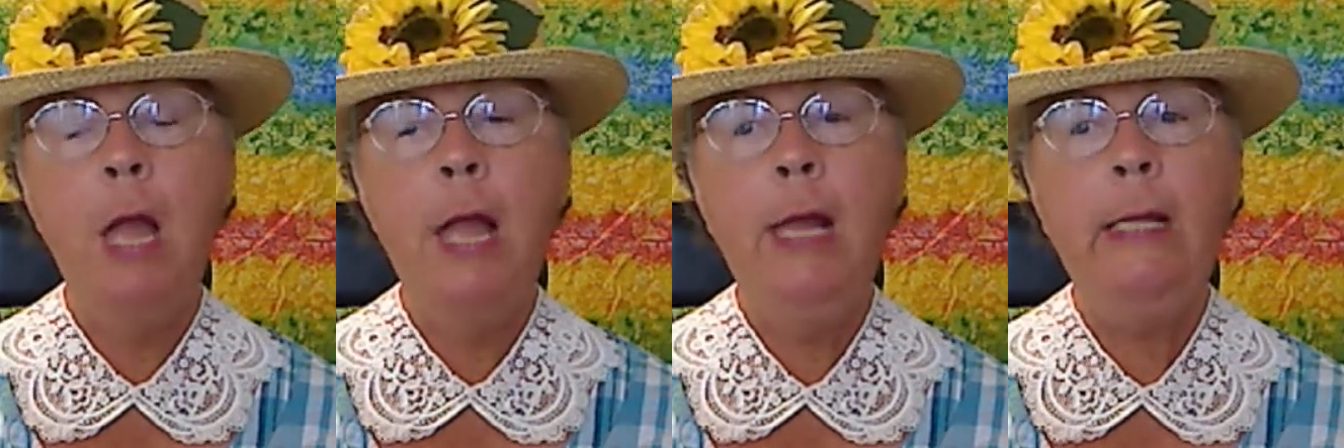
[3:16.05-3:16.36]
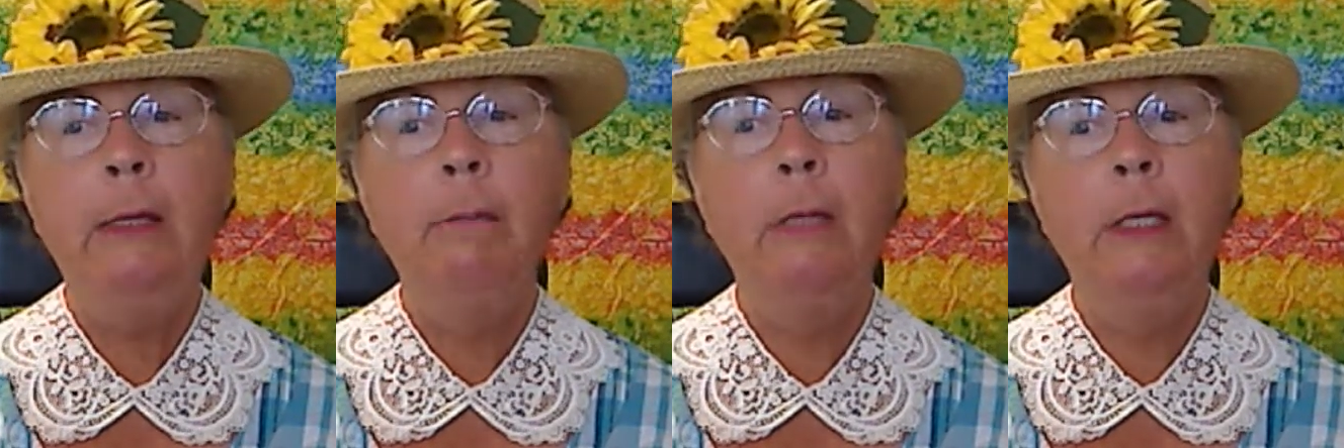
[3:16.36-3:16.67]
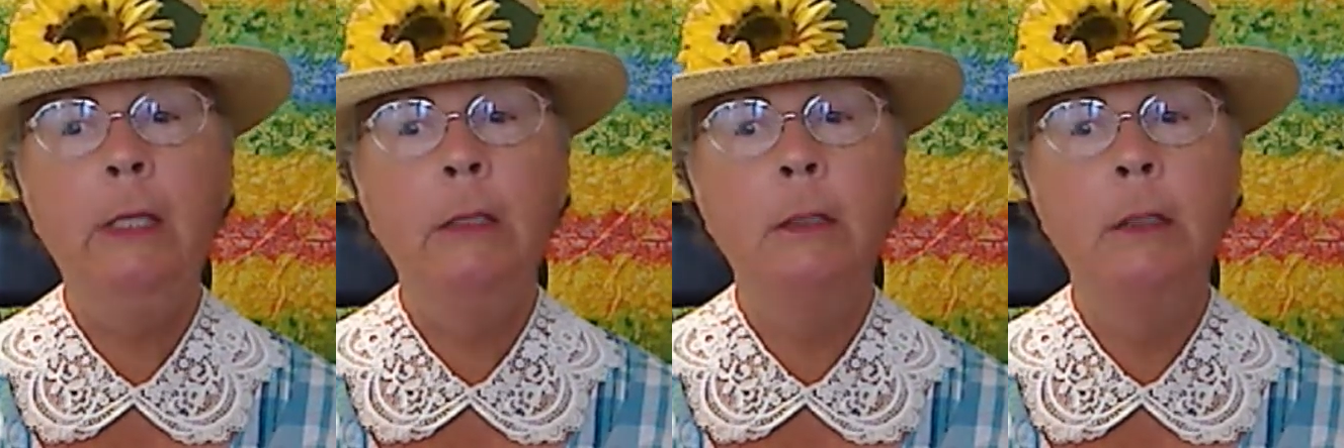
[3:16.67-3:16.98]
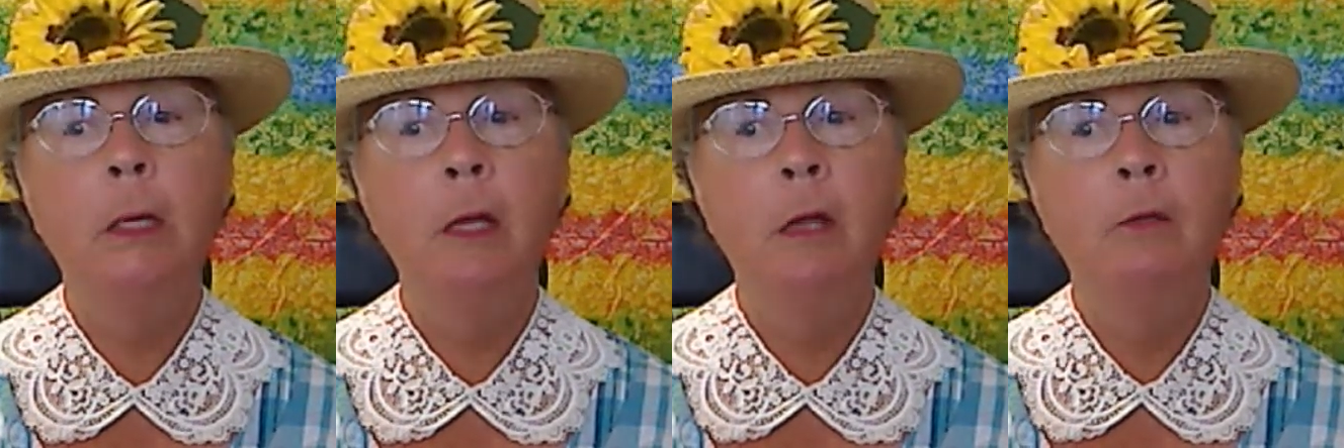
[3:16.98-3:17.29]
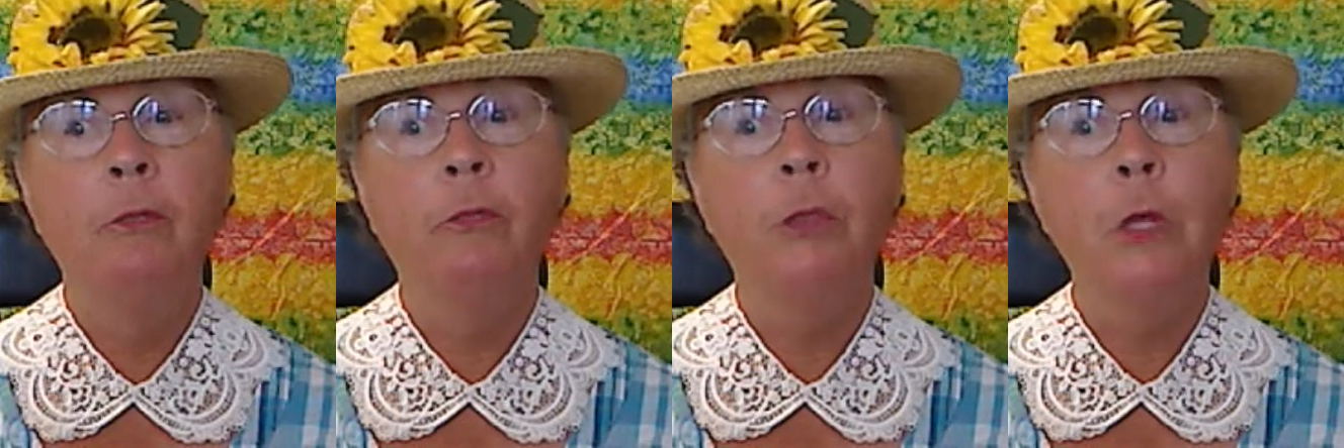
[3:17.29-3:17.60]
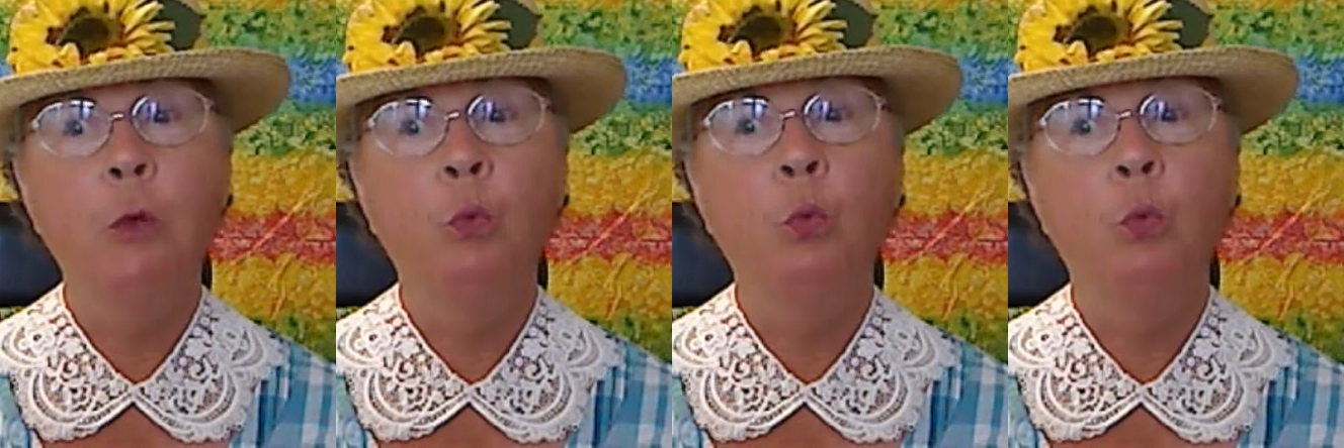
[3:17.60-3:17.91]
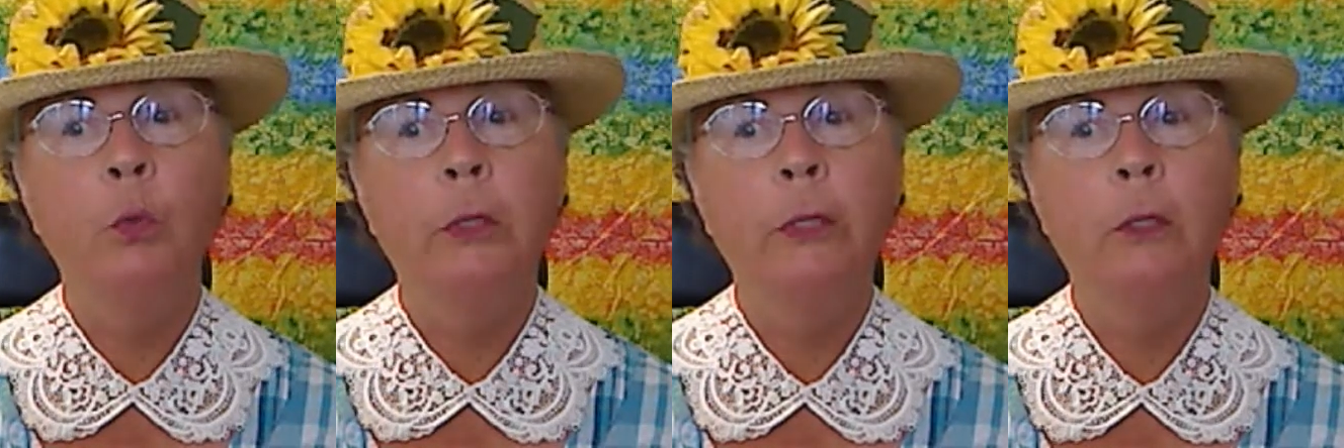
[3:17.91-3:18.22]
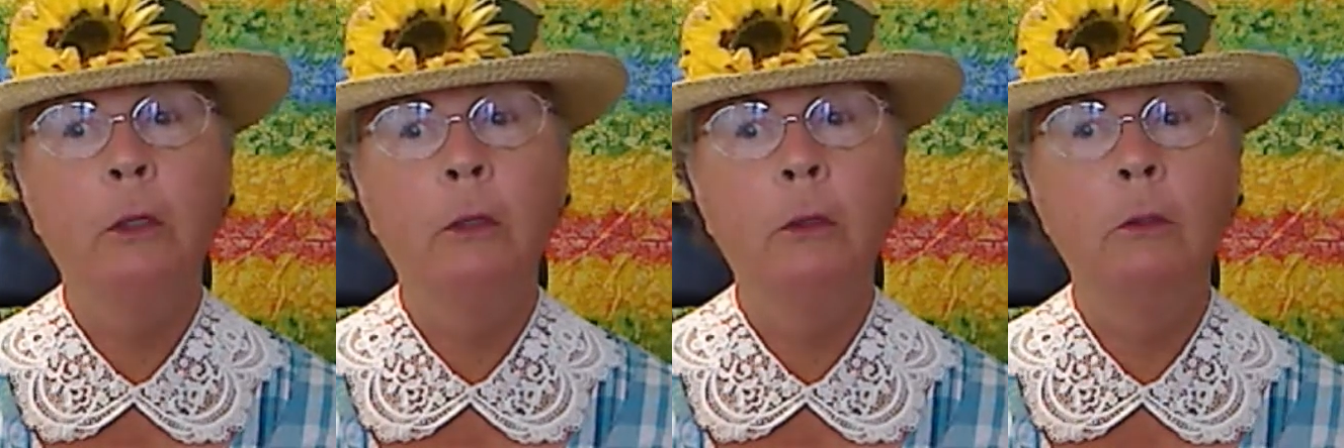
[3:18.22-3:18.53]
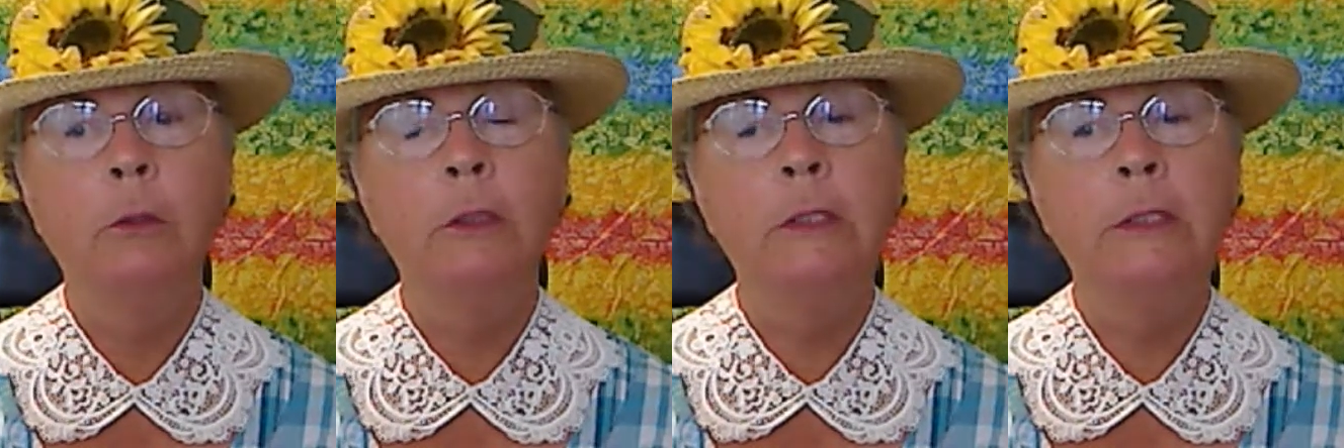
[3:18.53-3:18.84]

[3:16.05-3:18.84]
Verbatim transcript: I mean the real